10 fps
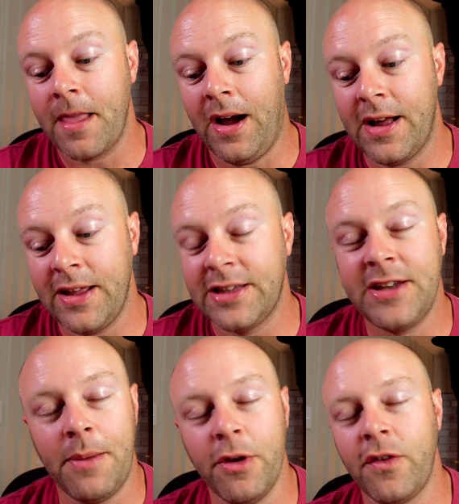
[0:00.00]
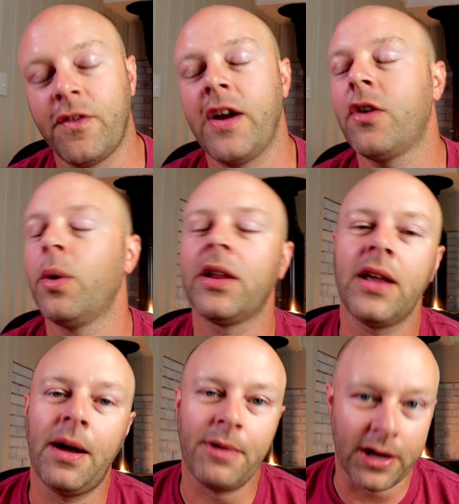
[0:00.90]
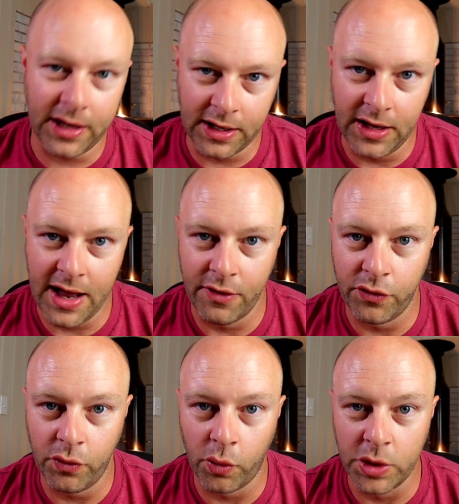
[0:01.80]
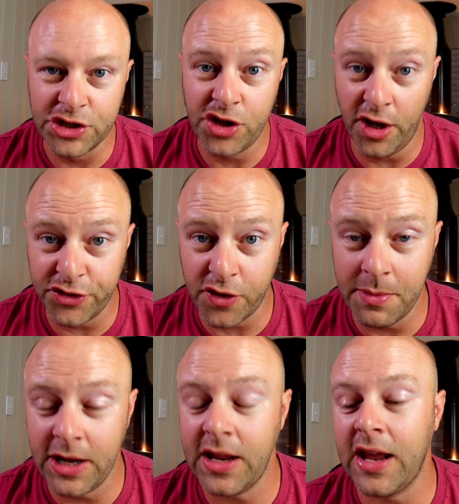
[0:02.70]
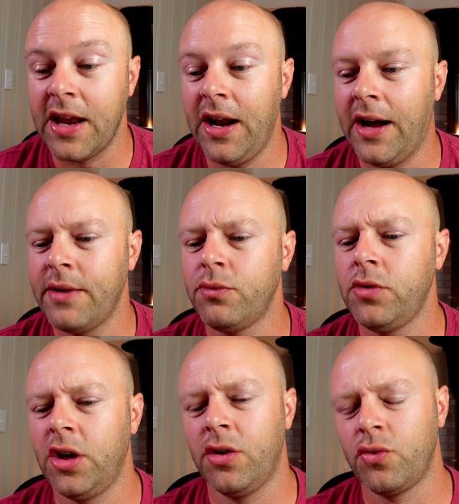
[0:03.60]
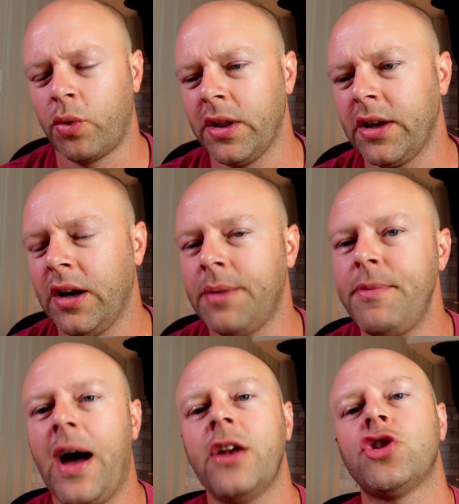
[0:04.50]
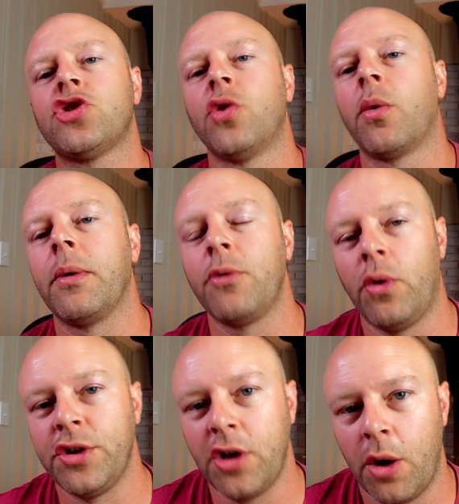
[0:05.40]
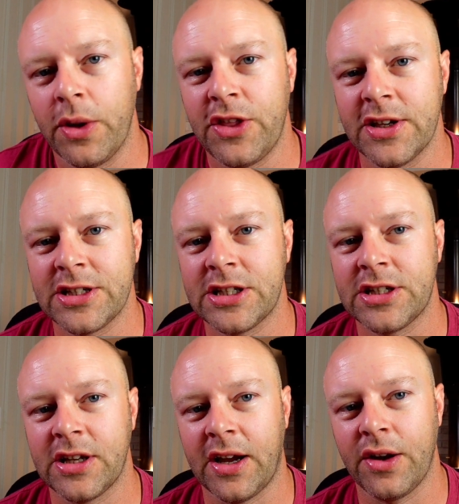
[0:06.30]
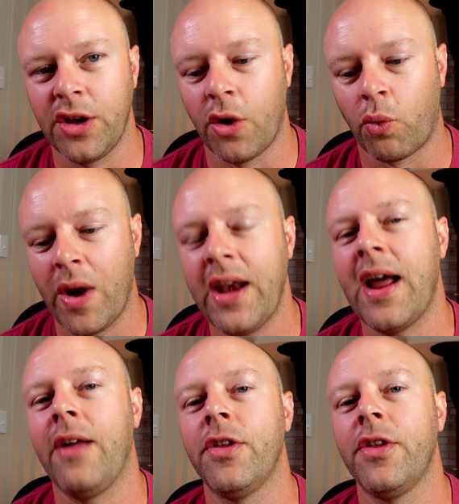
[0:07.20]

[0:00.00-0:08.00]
It's not moving very quickly. I'm not getting a lot of results from it, and I, really am not sure where I'm going to go with this, right now.